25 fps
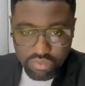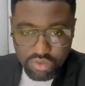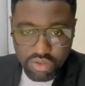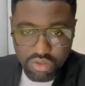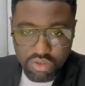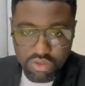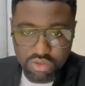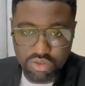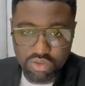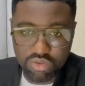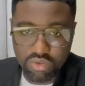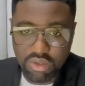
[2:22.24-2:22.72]

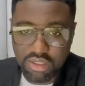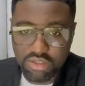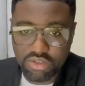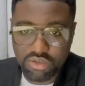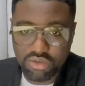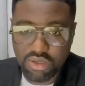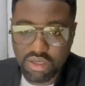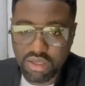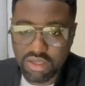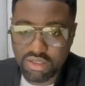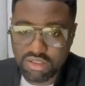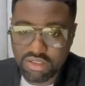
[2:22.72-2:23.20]
So as you
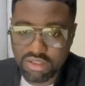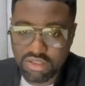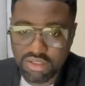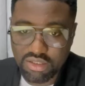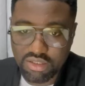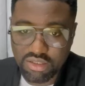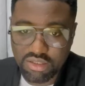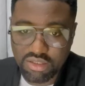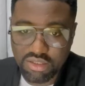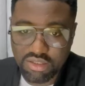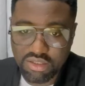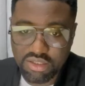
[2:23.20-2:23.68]
can see,
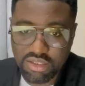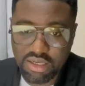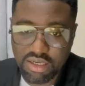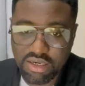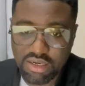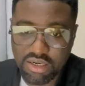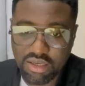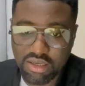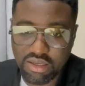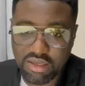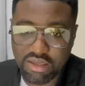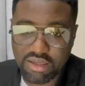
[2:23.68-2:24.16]
these are
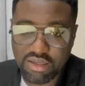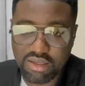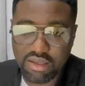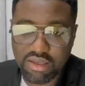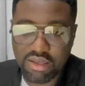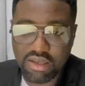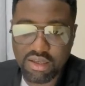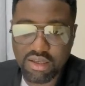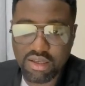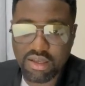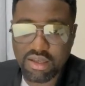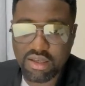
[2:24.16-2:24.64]
the
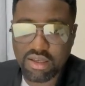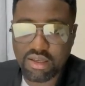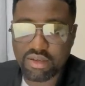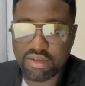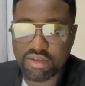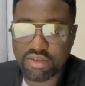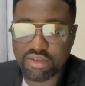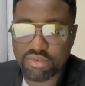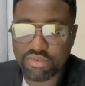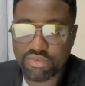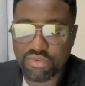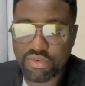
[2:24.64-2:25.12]

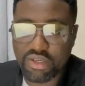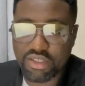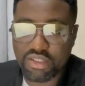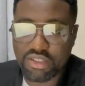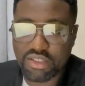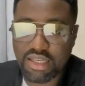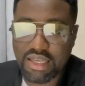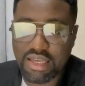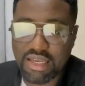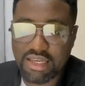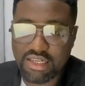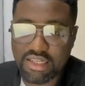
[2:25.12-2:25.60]
different
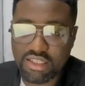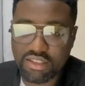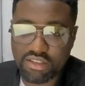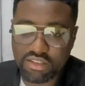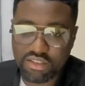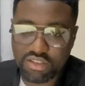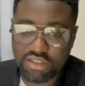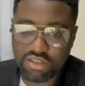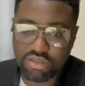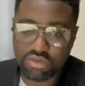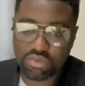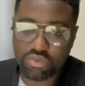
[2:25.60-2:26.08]

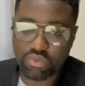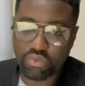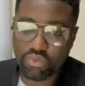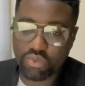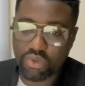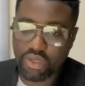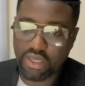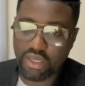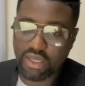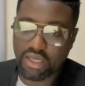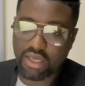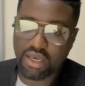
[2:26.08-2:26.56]
headings
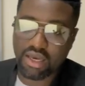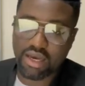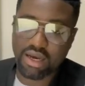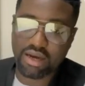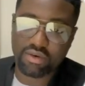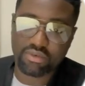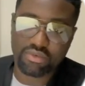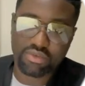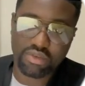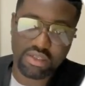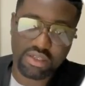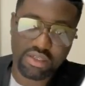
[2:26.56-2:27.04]
we
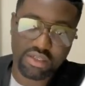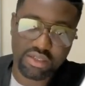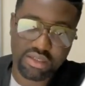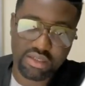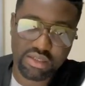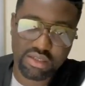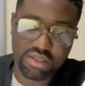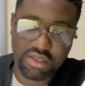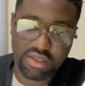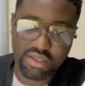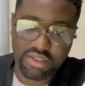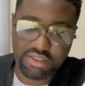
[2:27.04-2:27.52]
have in
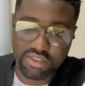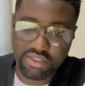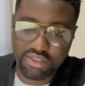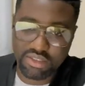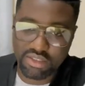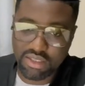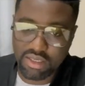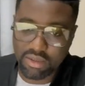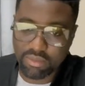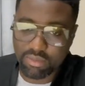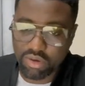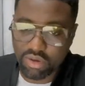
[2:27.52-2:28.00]

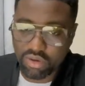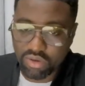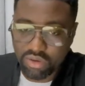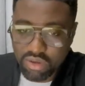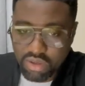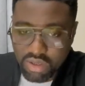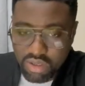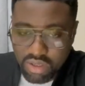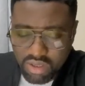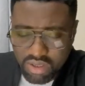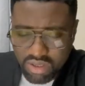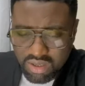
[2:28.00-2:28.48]
HTML,
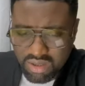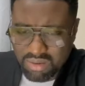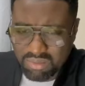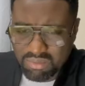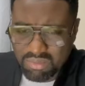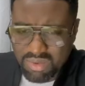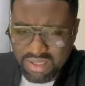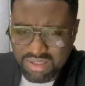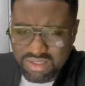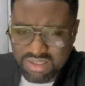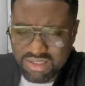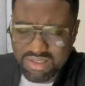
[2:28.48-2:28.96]

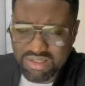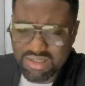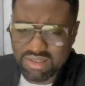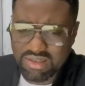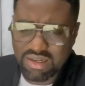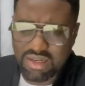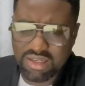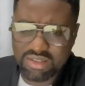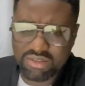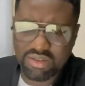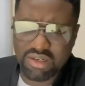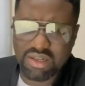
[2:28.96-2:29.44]
but
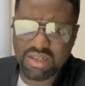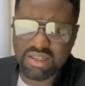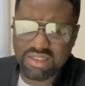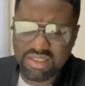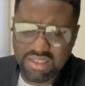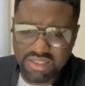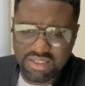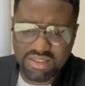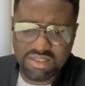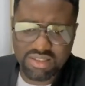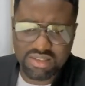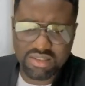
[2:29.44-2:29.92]
actually
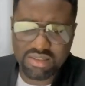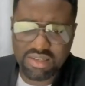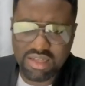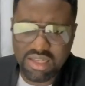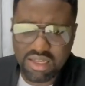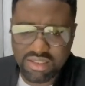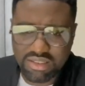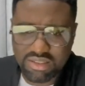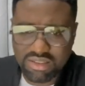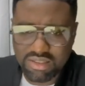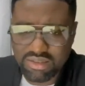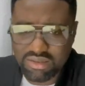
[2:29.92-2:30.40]
this
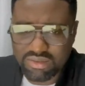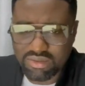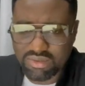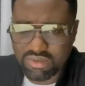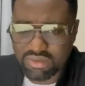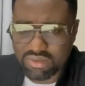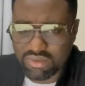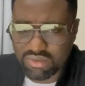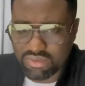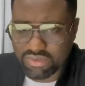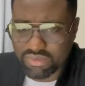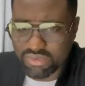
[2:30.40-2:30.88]
doesn't
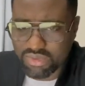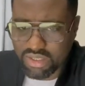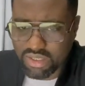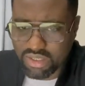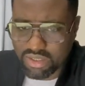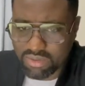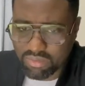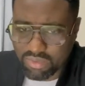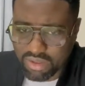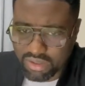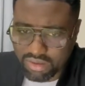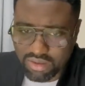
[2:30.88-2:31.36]
really
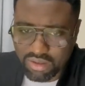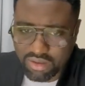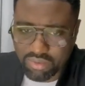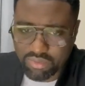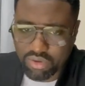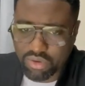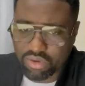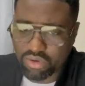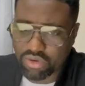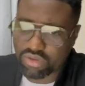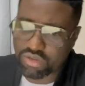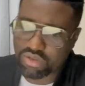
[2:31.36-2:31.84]
matter
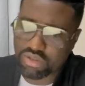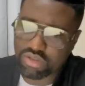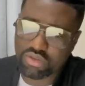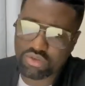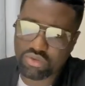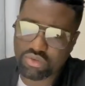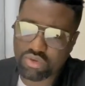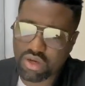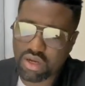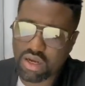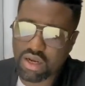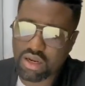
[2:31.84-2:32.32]
because you
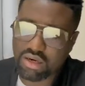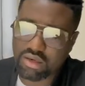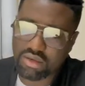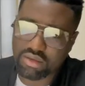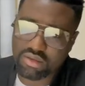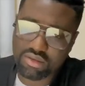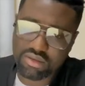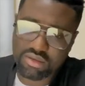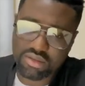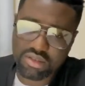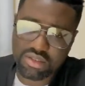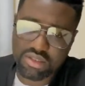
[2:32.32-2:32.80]
can
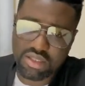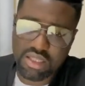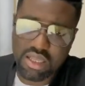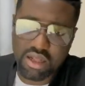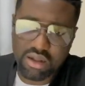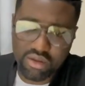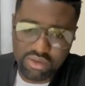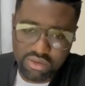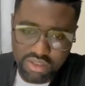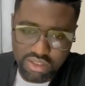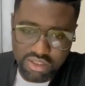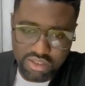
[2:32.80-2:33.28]

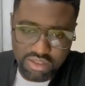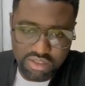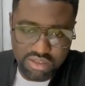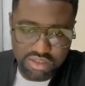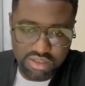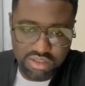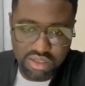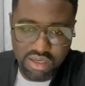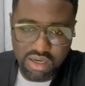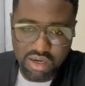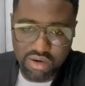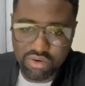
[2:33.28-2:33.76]
style this
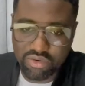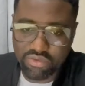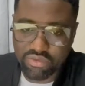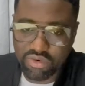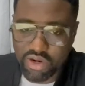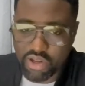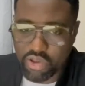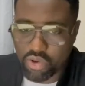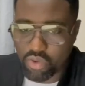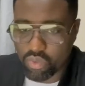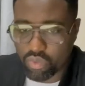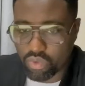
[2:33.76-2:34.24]
however
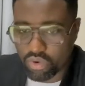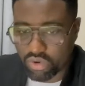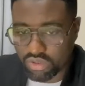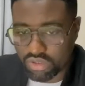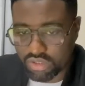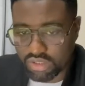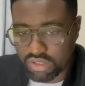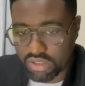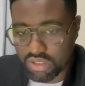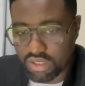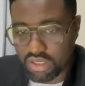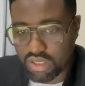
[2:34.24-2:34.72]
you
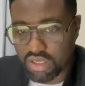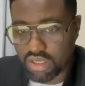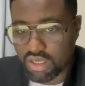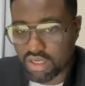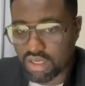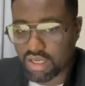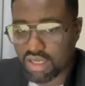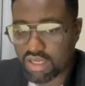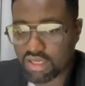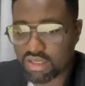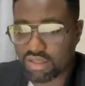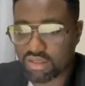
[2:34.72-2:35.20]
want
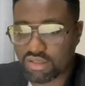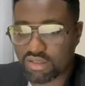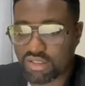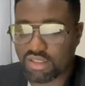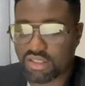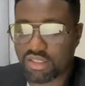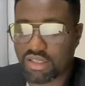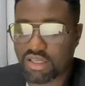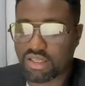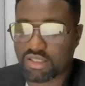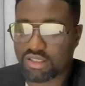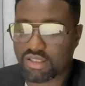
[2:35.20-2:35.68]
in
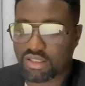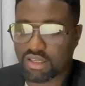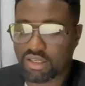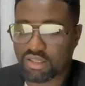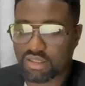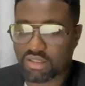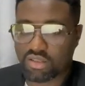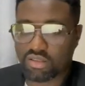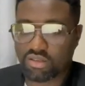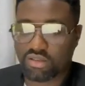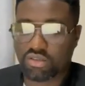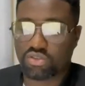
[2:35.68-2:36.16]

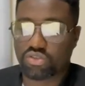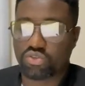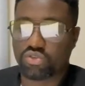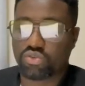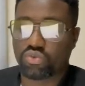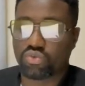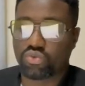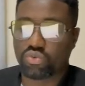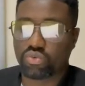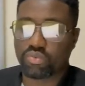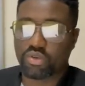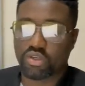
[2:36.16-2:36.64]
CSS, so
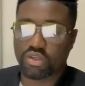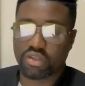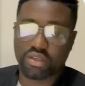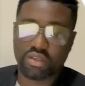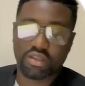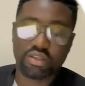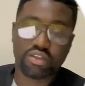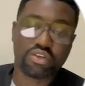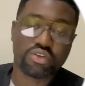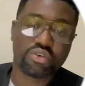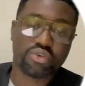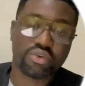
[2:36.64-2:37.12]
we'll be
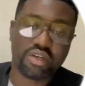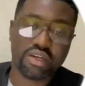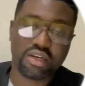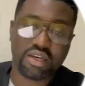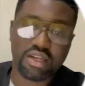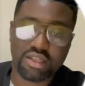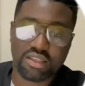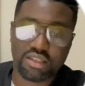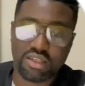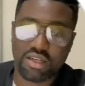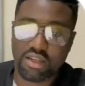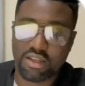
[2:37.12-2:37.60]
doing
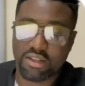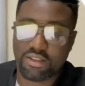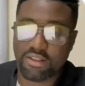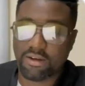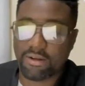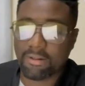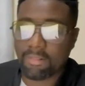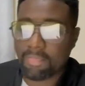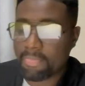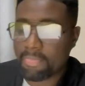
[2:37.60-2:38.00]
that later.